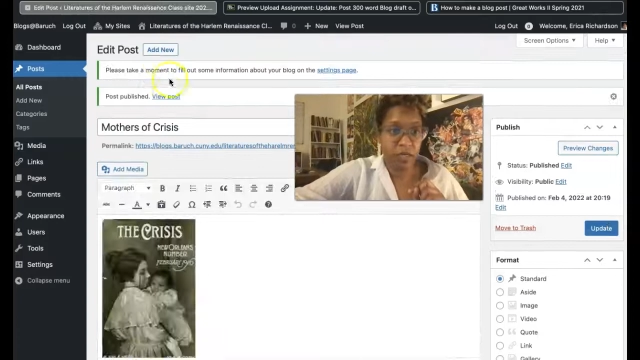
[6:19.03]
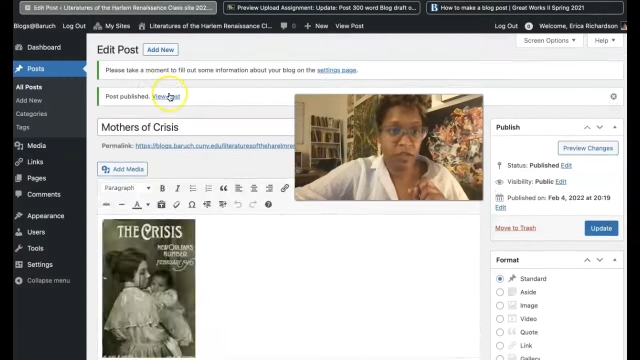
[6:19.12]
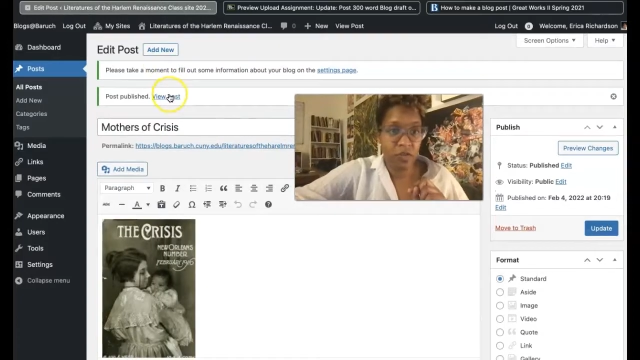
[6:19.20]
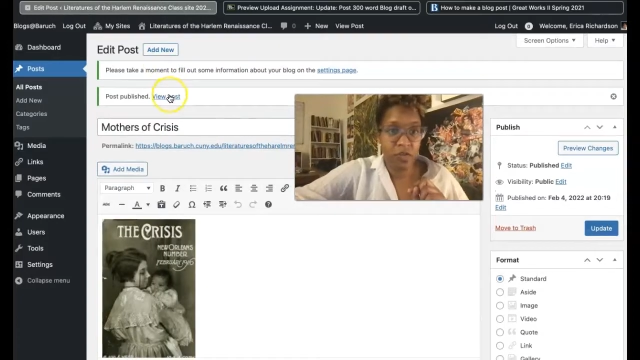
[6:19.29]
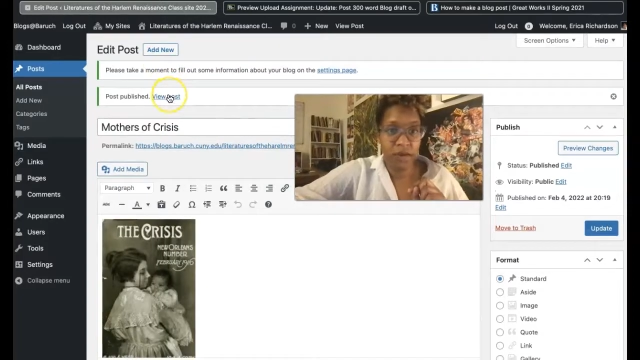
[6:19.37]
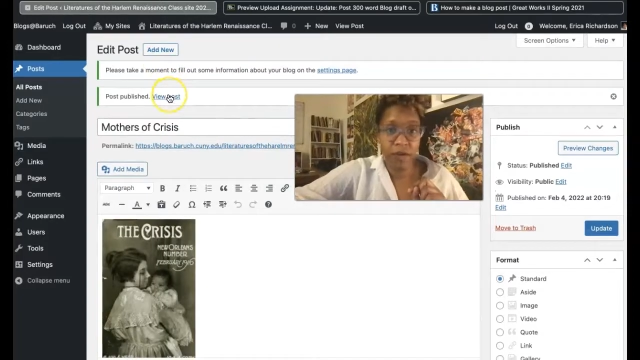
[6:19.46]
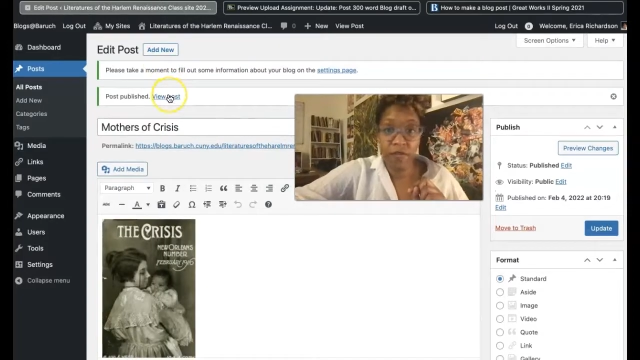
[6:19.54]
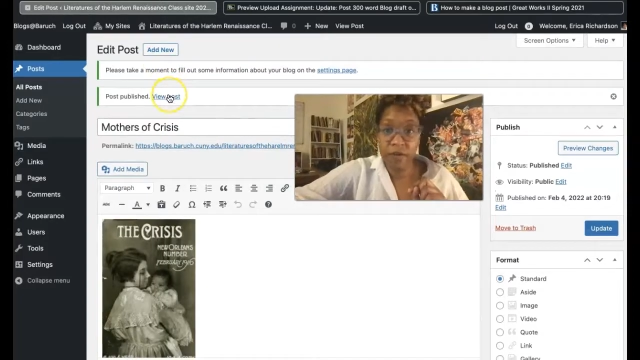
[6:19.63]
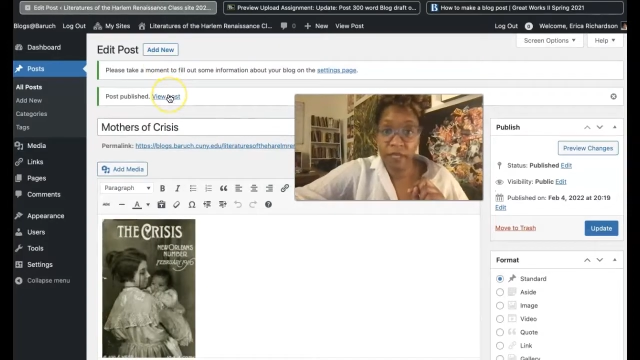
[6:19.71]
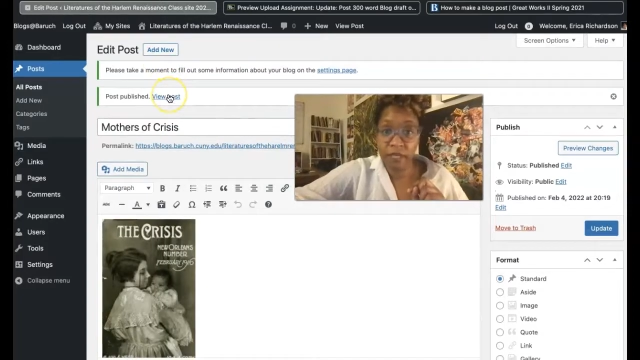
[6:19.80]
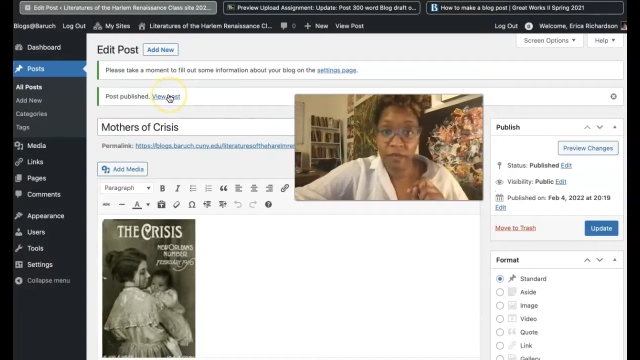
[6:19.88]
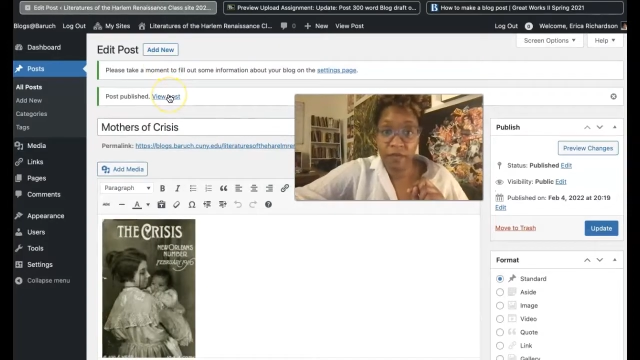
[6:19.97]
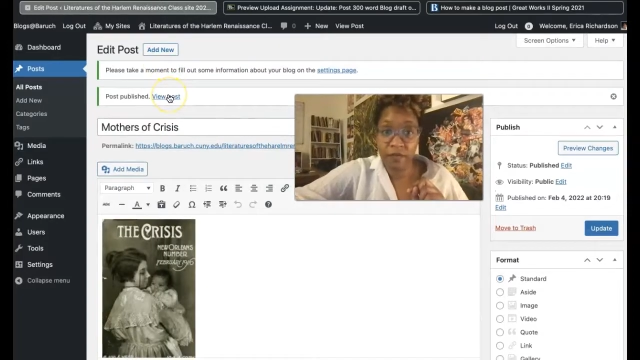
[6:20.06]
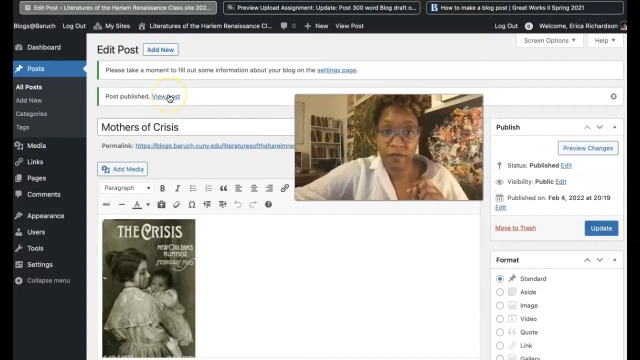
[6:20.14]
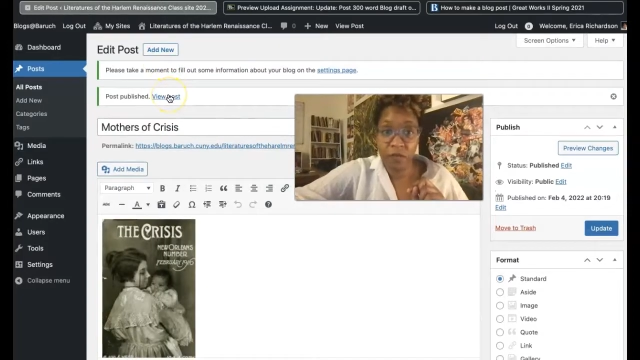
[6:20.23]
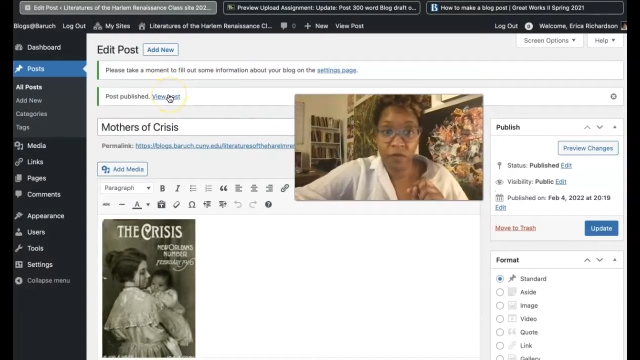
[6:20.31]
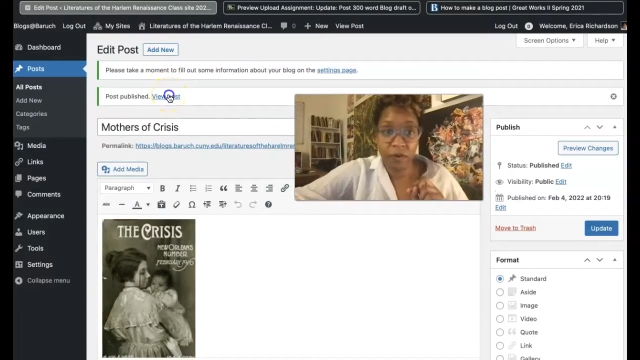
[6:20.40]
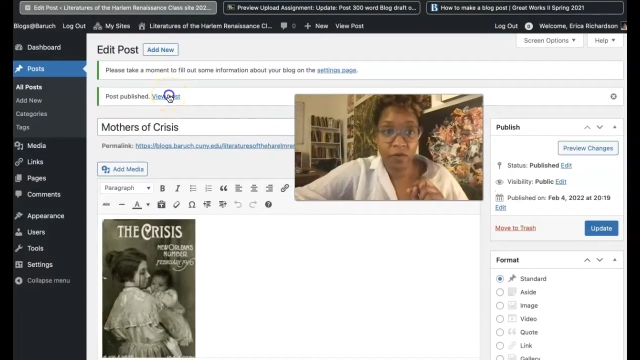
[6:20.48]
So now if I click
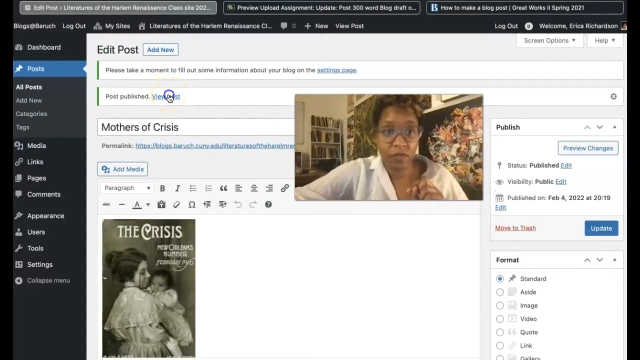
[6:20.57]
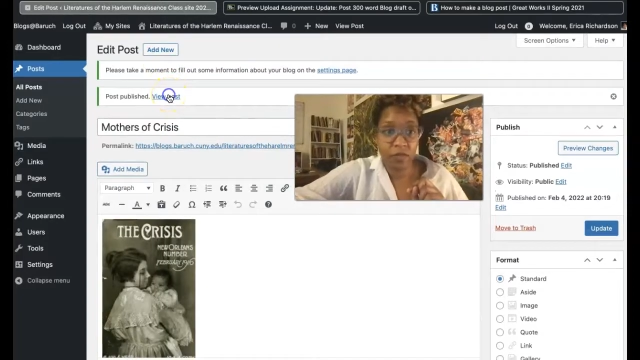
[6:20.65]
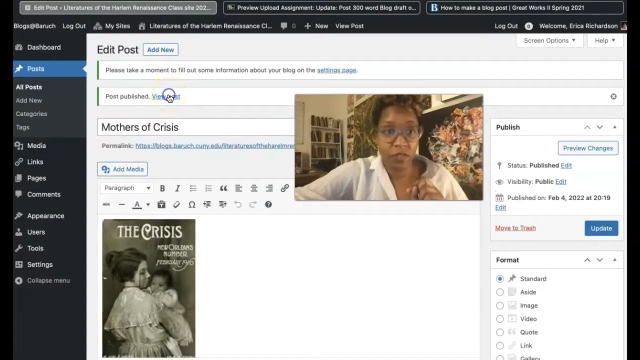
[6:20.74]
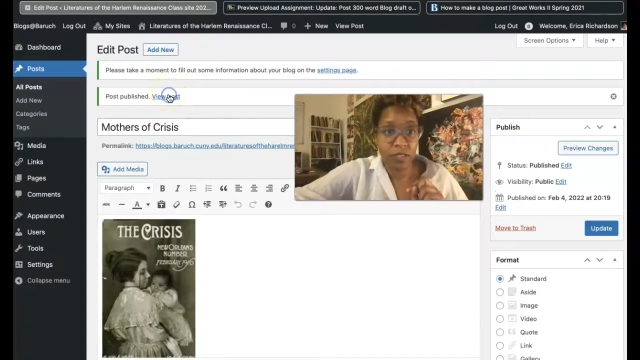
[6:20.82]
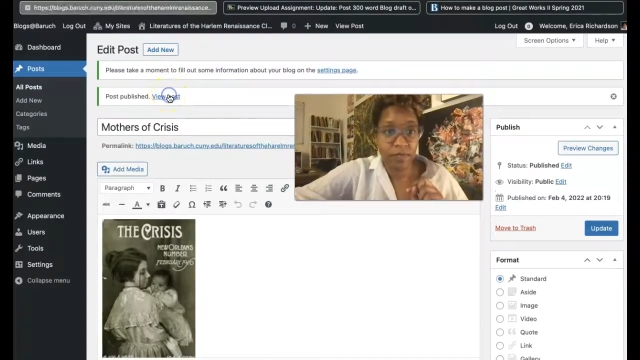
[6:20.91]
view post,